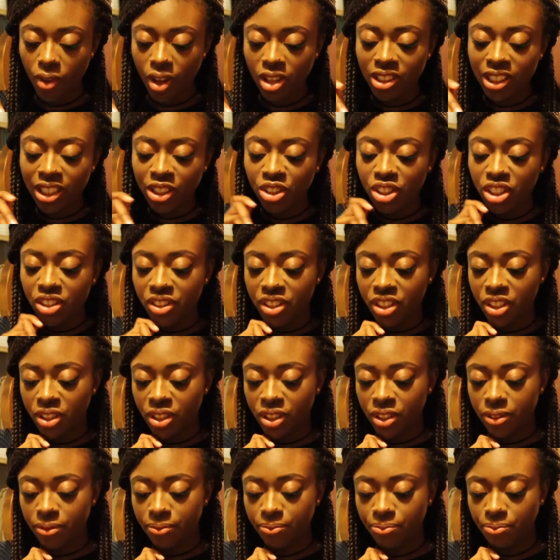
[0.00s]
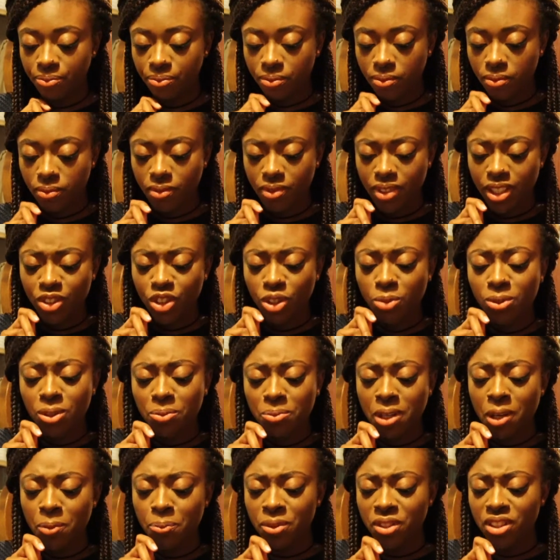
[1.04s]
It's actually really good. Yeah. It's not
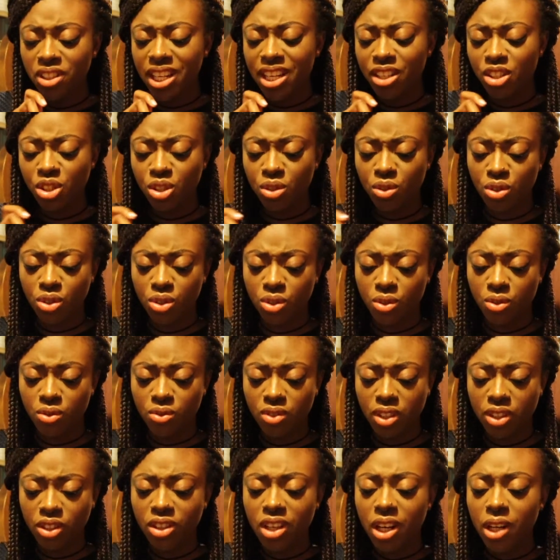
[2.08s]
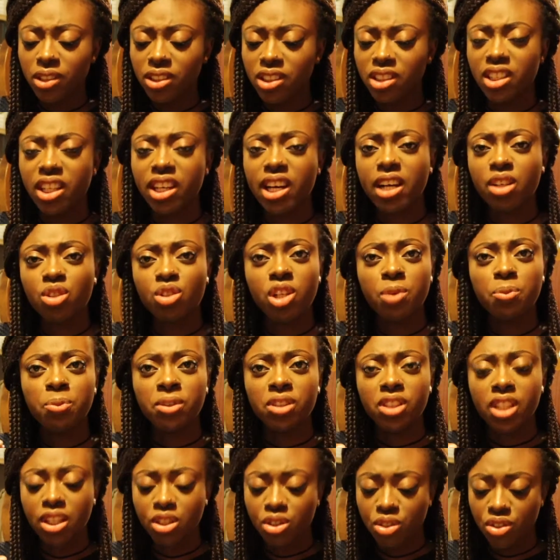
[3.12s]
about pistachios though. I thought I would say like actual
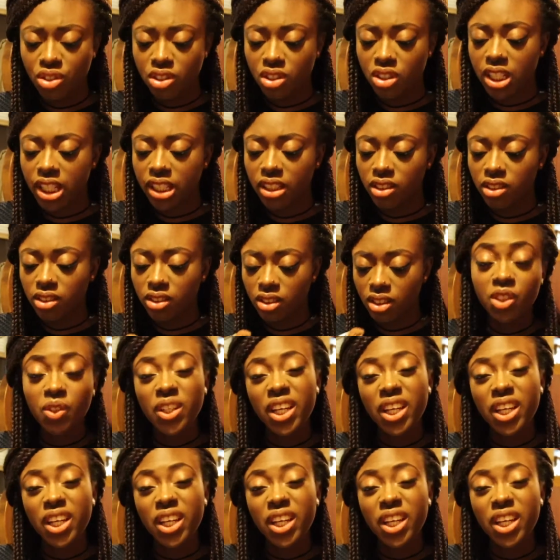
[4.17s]
pistachios inside. It's